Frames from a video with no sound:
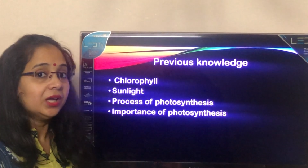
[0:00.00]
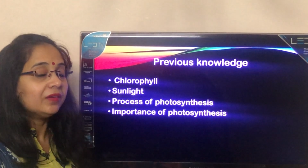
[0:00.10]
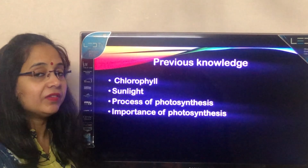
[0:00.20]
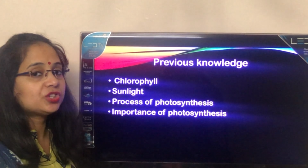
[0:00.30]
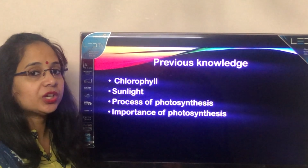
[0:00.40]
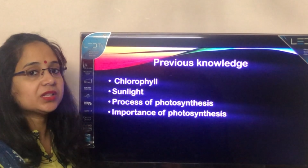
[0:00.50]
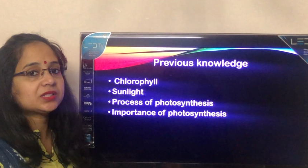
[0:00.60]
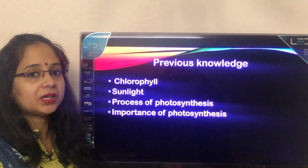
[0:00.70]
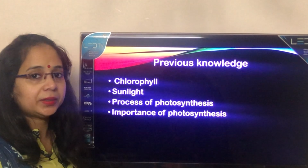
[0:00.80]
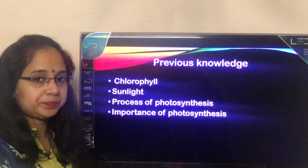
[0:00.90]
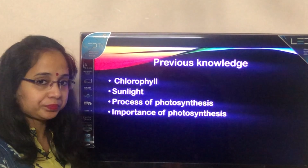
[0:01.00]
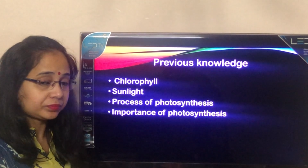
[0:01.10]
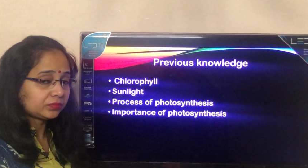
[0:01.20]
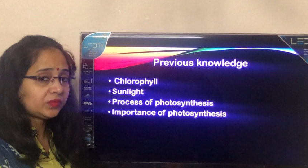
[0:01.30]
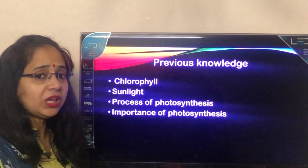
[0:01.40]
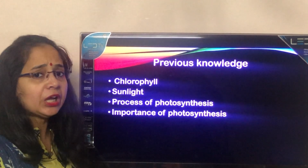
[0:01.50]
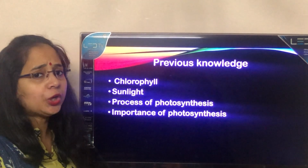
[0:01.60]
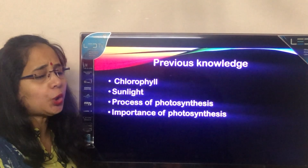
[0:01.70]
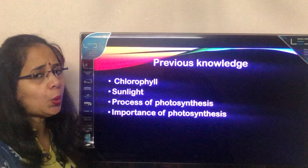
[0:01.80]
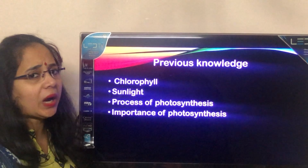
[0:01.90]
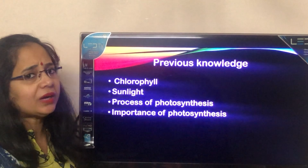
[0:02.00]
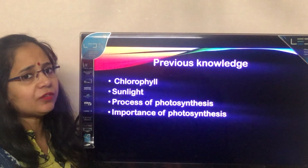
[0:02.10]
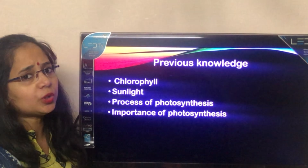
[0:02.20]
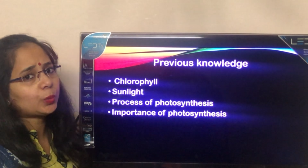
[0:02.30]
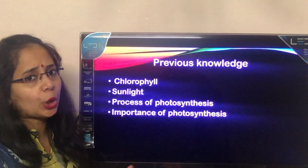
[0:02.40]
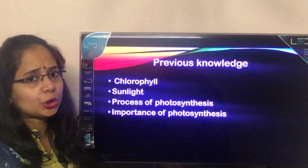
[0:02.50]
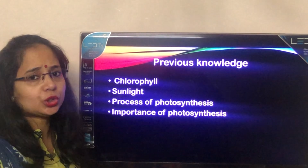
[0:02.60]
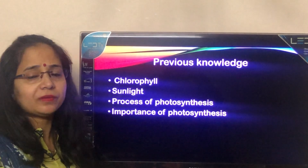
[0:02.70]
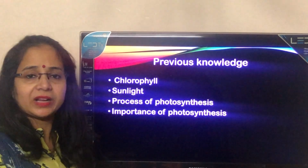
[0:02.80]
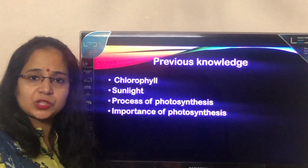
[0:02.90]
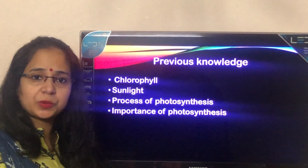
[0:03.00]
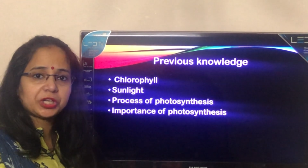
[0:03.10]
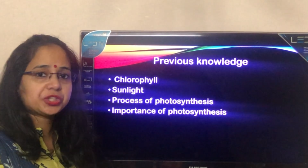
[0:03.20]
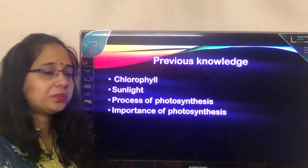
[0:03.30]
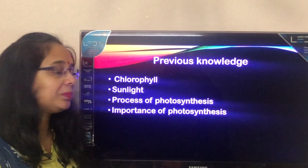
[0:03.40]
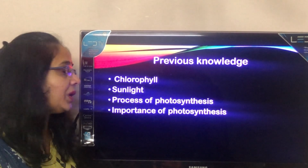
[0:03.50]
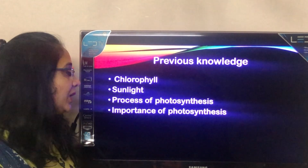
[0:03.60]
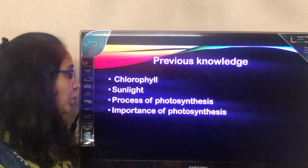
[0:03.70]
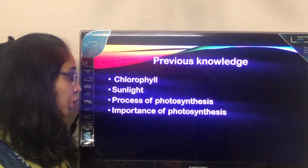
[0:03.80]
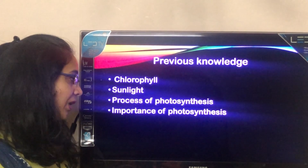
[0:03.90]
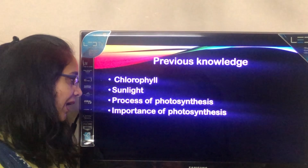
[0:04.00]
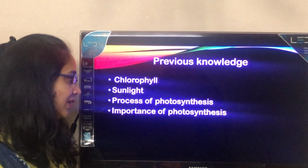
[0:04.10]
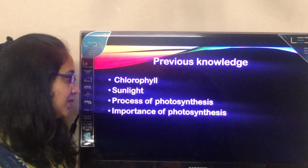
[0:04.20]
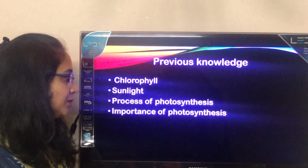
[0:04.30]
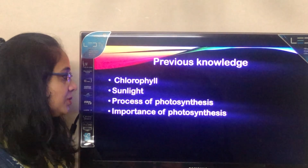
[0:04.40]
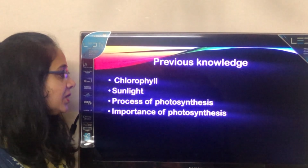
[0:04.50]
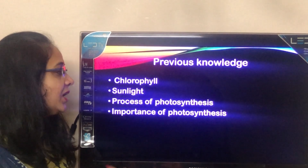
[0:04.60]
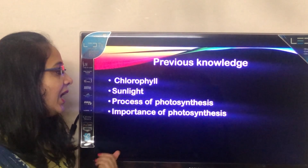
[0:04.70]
which is required for the process of respiration by the organisms,